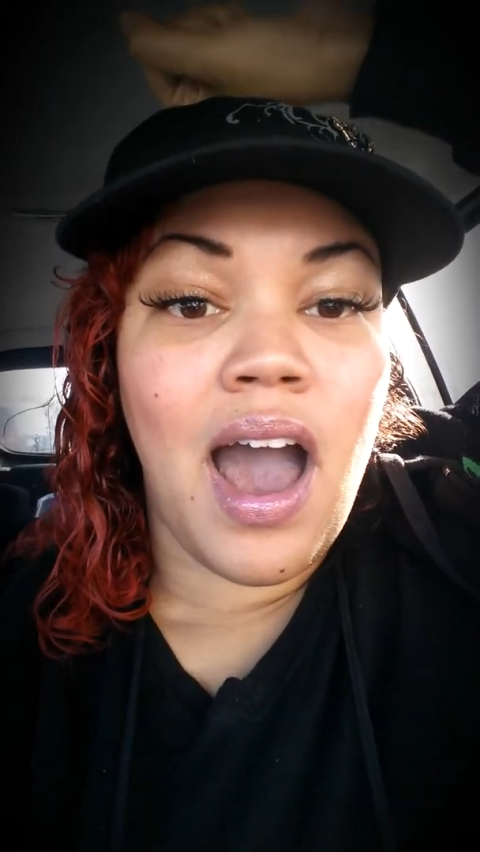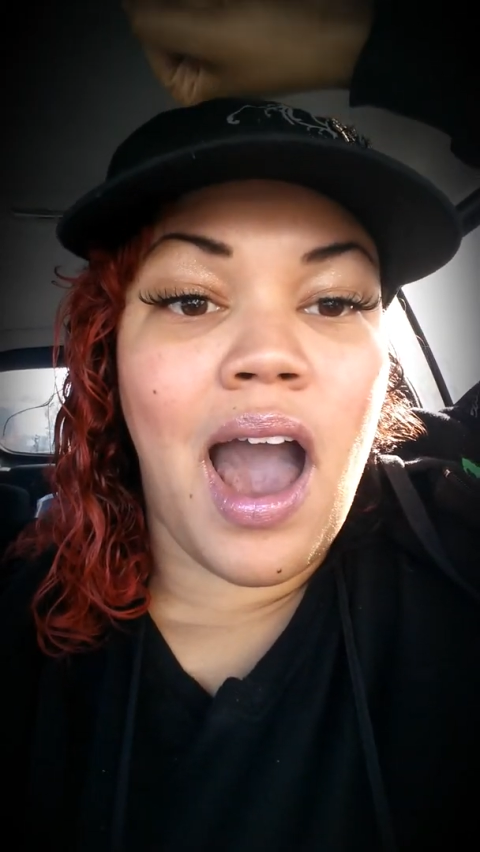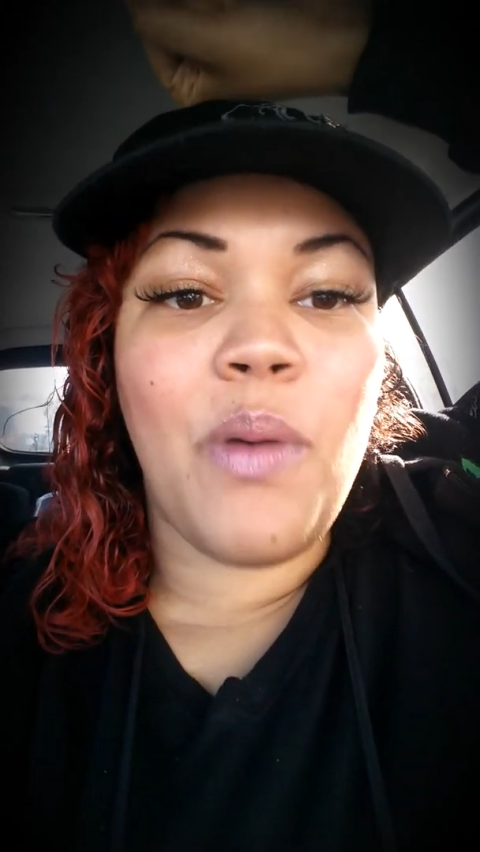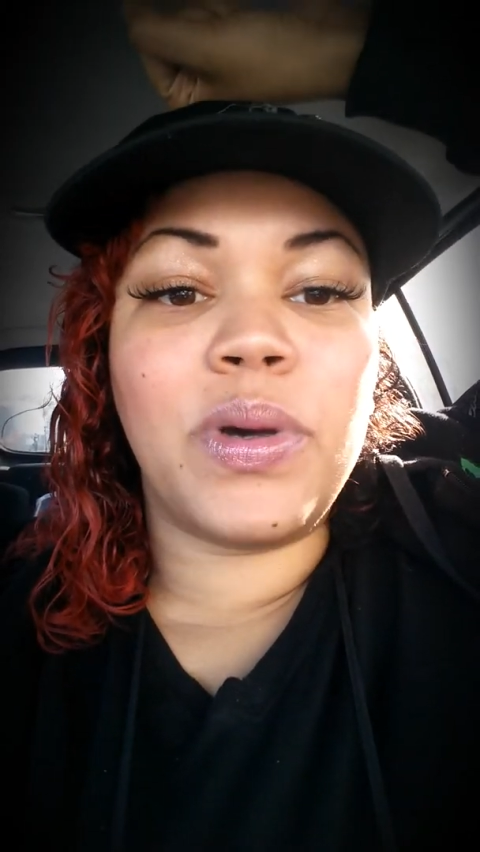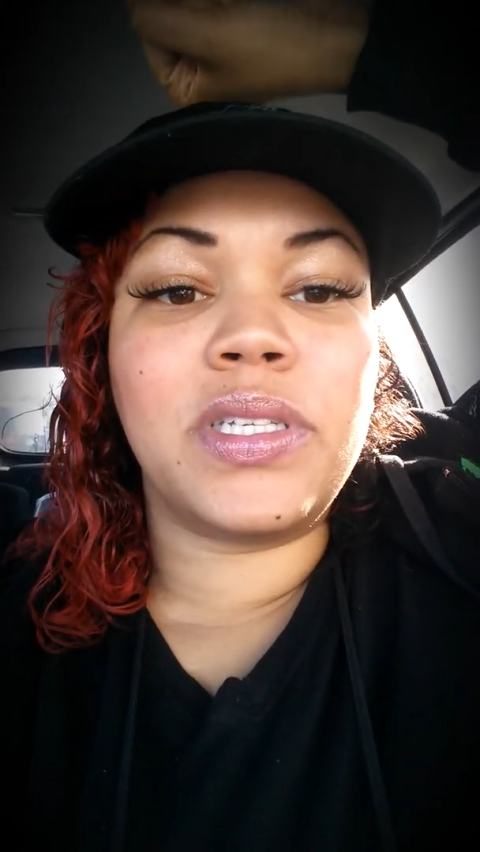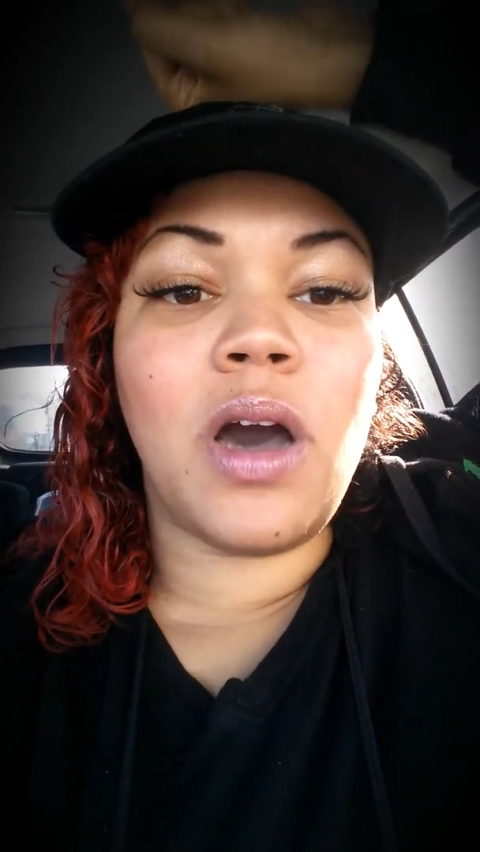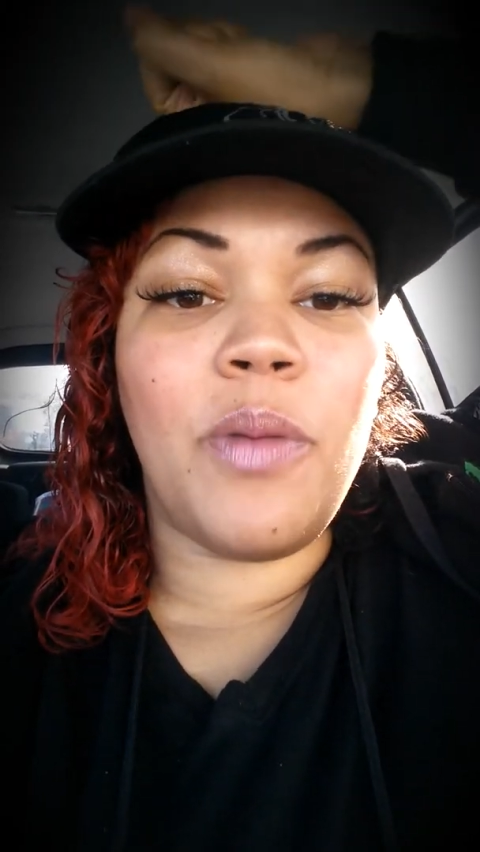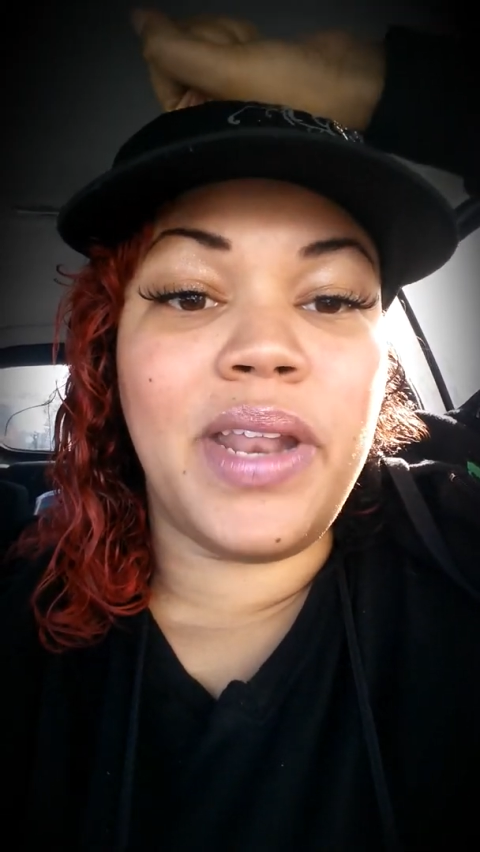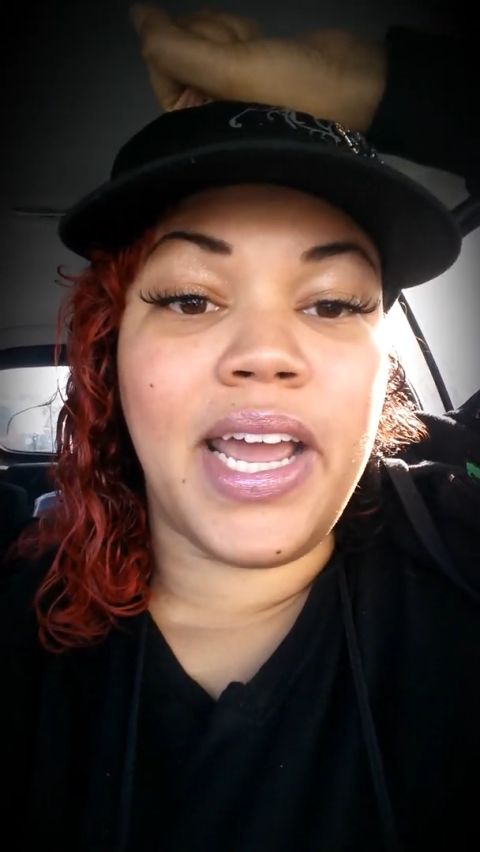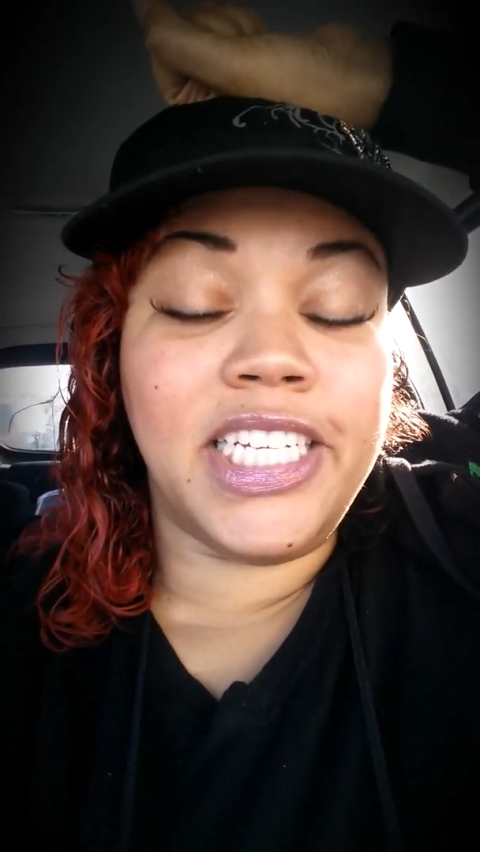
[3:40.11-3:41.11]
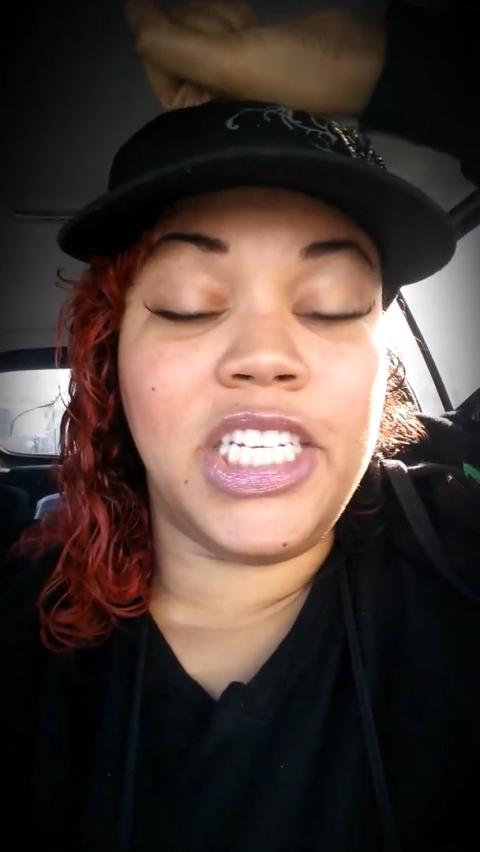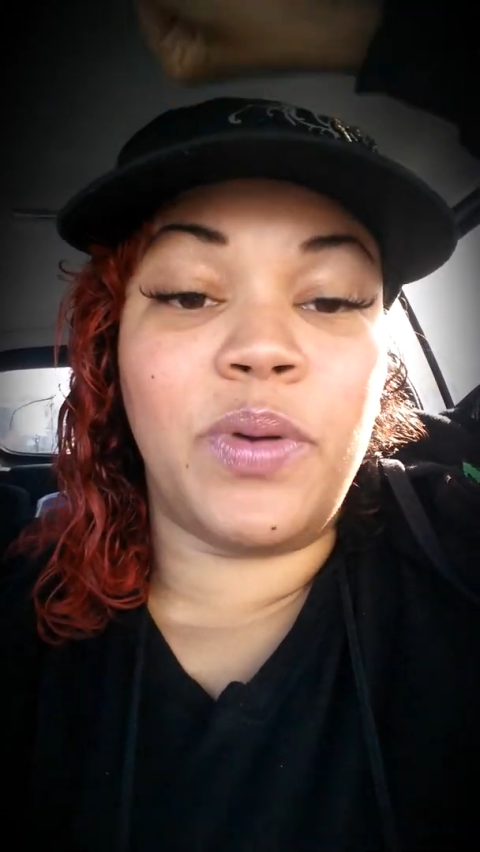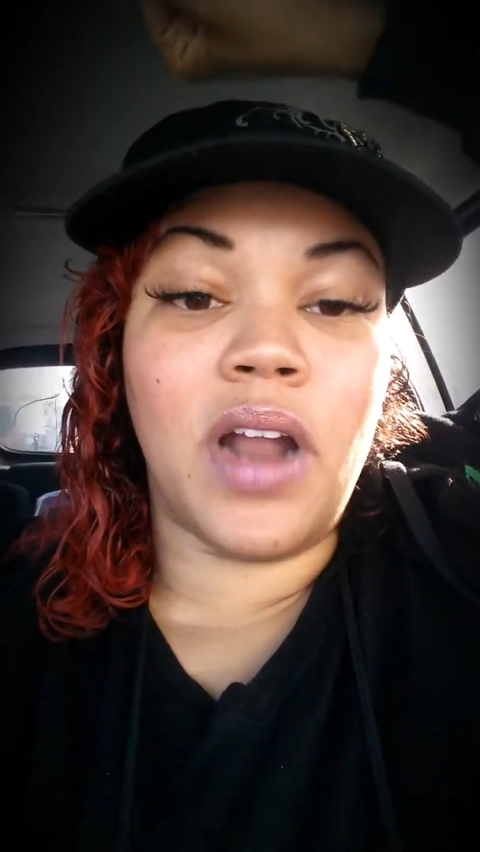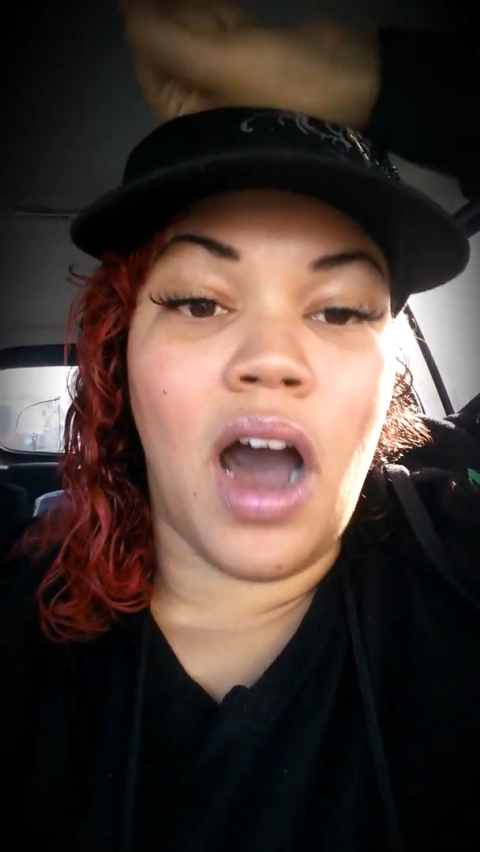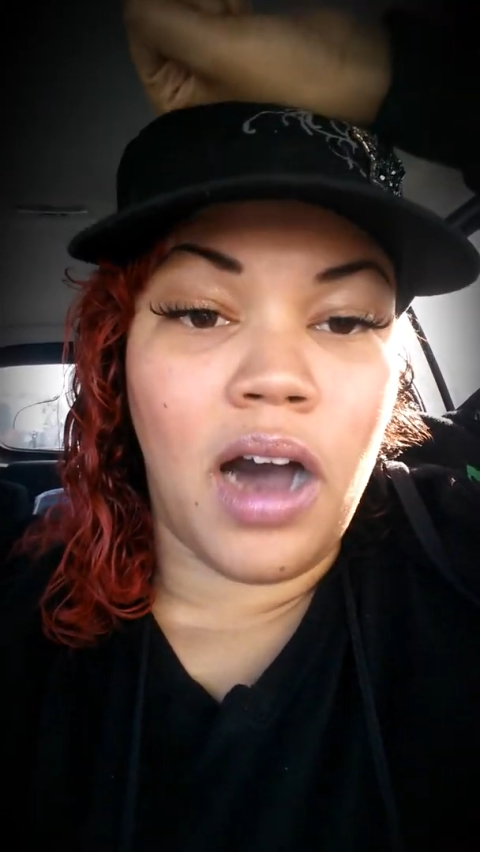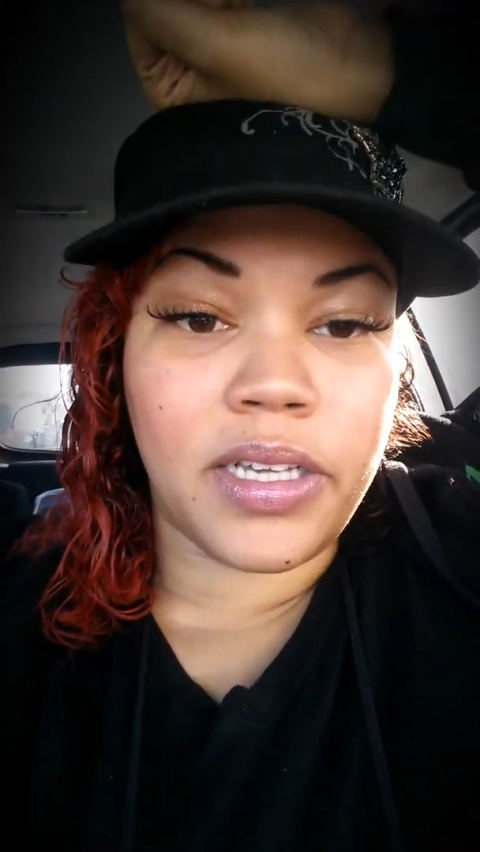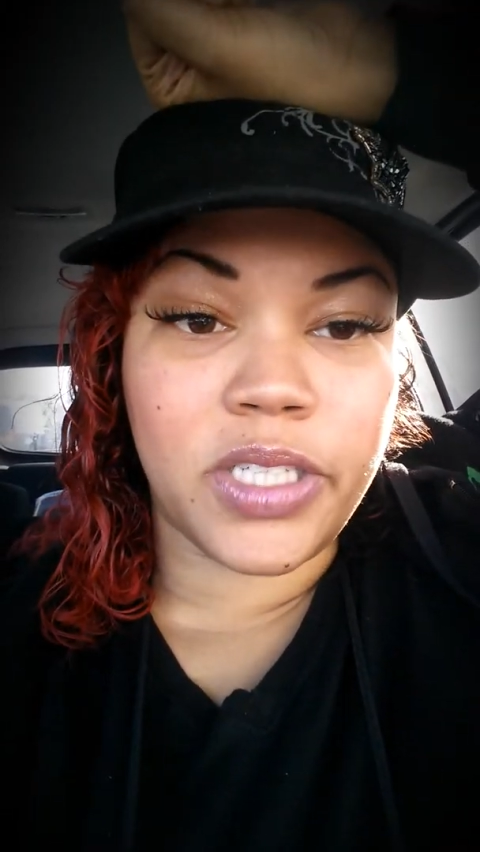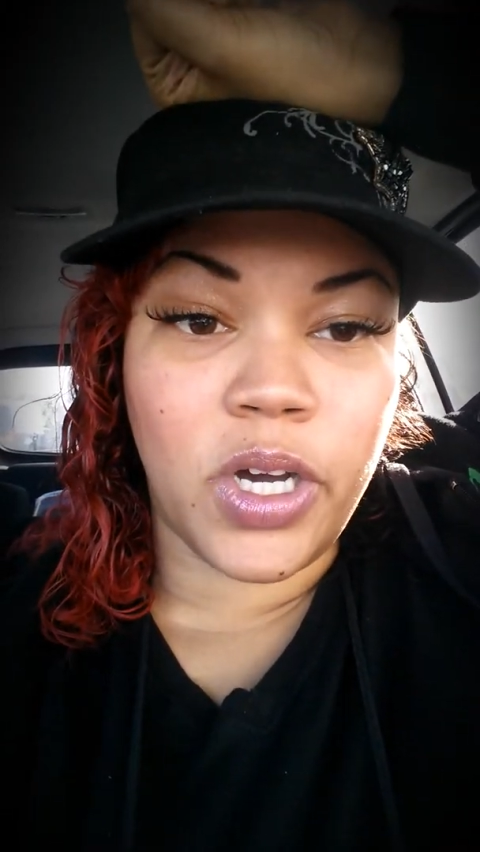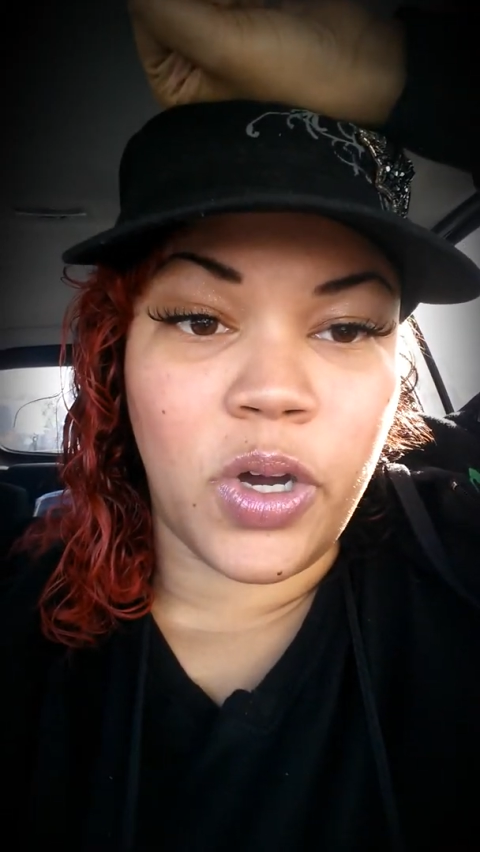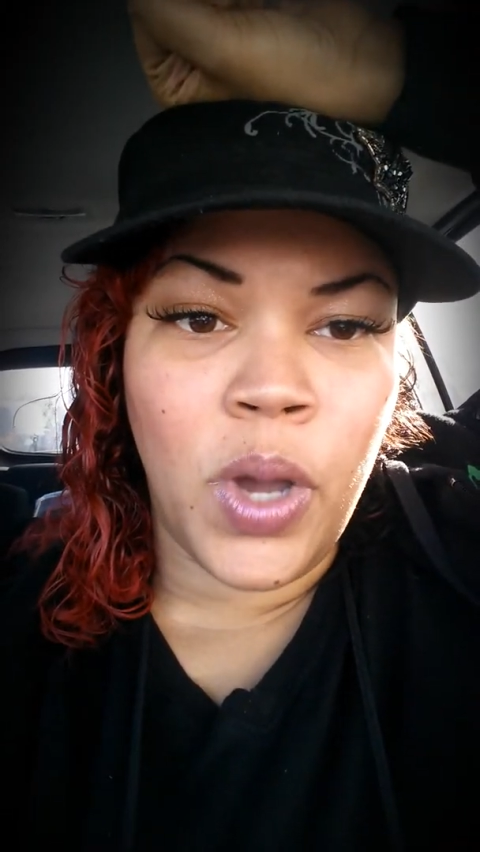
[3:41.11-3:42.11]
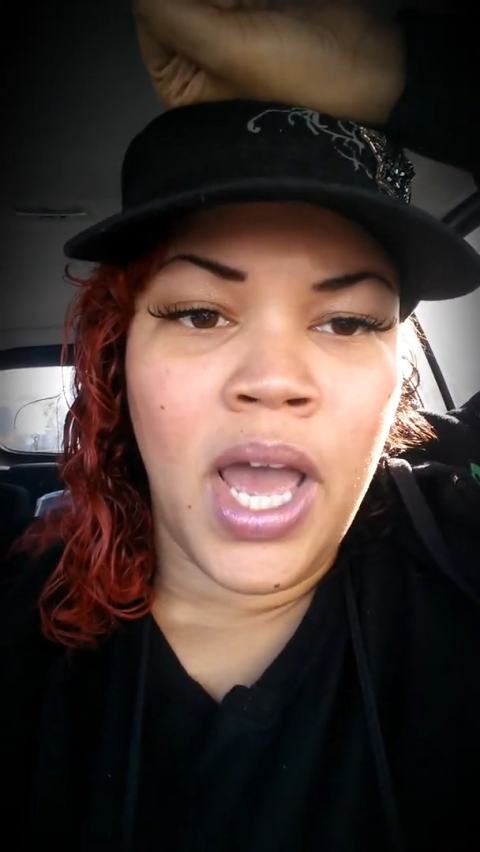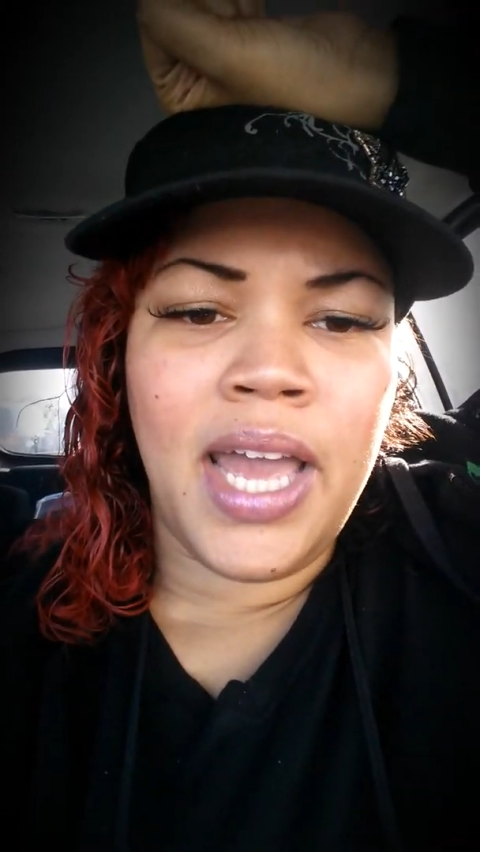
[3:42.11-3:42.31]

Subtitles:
I was hoping that she would also